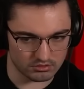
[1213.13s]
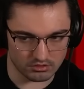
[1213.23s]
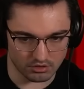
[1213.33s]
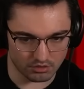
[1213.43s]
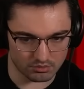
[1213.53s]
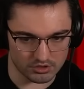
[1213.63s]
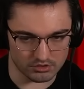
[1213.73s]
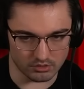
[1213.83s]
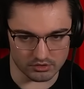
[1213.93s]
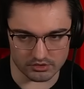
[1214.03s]
the 3
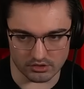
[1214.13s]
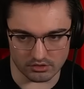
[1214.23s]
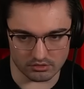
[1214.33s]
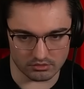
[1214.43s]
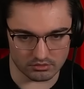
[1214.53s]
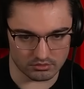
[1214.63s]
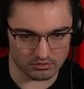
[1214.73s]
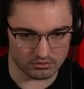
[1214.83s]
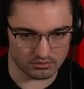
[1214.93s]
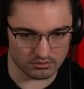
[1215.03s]
doors here.
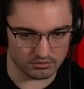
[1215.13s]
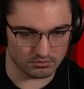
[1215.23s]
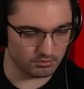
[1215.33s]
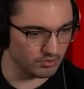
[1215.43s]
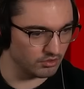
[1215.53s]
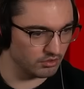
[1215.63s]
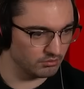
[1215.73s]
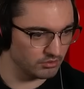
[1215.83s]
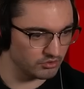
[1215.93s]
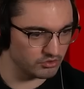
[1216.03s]

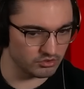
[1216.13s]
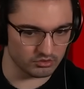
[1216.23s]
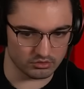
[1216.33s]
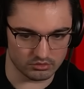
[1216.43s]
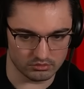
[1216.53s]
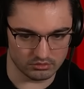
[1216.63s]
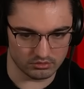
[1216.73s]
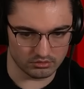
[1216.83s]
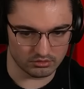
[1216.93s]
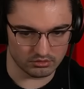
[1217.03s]
Boom, there's 2.
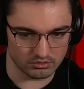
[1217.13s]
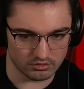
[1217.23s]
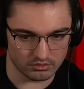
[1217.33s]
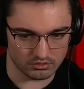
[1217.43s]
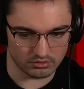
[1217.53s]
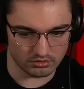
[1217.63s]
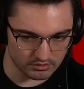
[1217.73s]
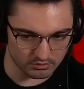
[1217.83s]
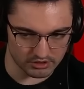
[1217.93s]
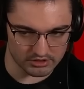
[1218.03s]

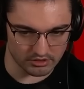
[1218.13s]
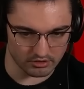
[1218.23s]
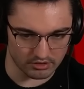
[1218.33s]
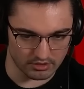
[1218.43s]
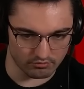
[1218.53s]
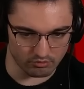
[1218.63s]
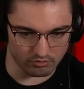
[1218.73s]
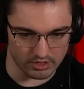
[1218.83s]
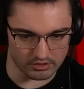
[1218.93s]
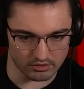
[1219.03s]
So we're going to take an archive room
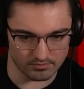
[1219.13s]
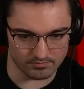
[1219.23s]
right here.